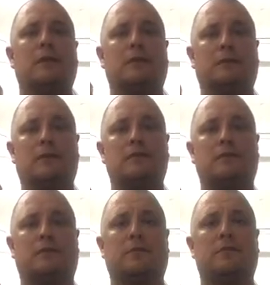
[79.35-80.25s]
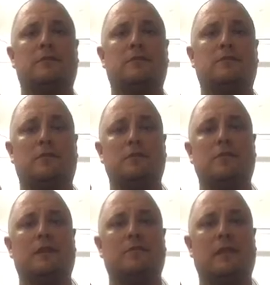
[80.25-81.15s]
And the reason for this is when
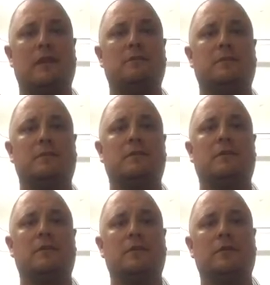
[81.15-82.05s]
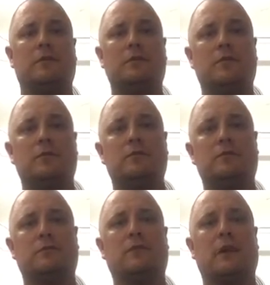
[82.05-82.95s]
you have to aim this, you want to be
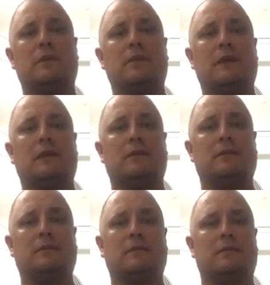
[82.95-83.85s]
using your dominant hand,